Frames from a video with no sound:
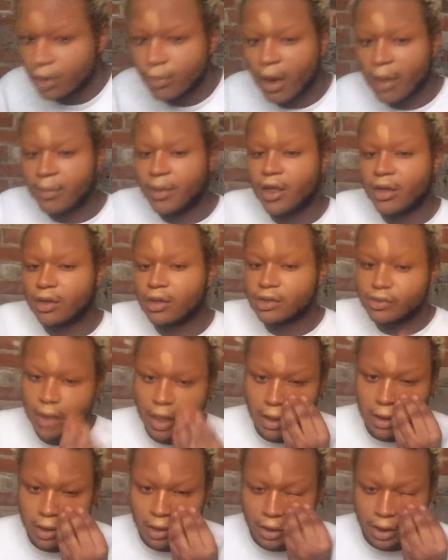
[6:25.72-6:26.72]
my mirror is right
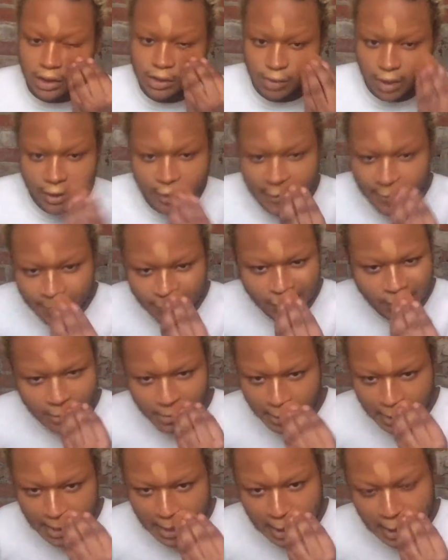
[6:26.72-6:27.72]
here. That's why I keep looking
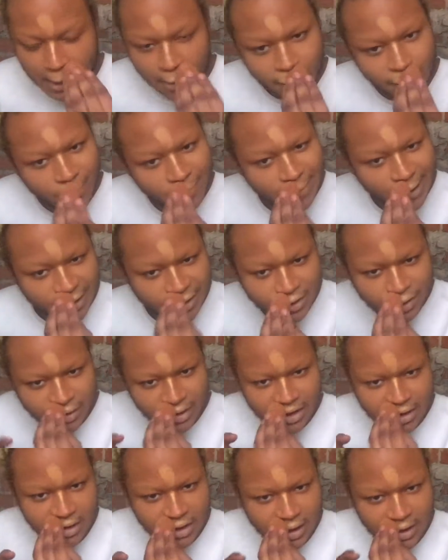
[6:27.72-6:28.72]
right here, as you
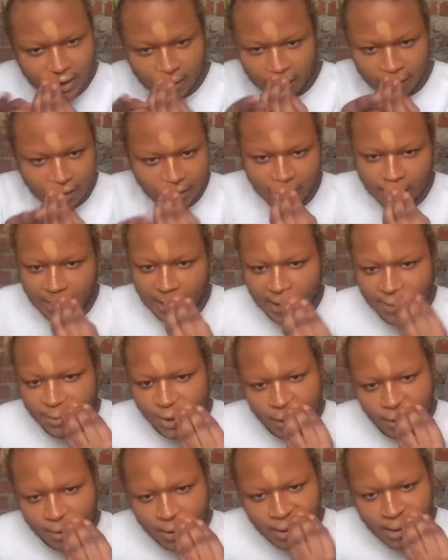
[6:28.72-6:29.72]
can see in the
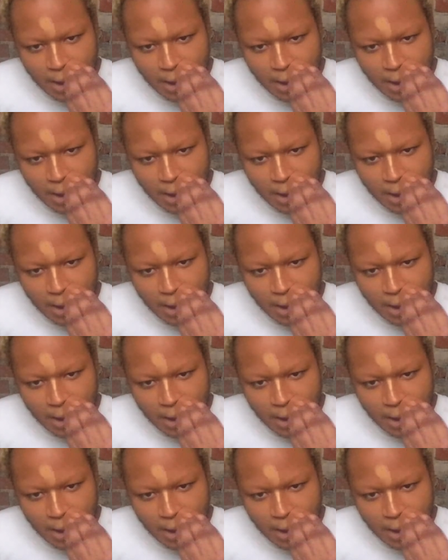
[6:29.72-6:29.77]
camera.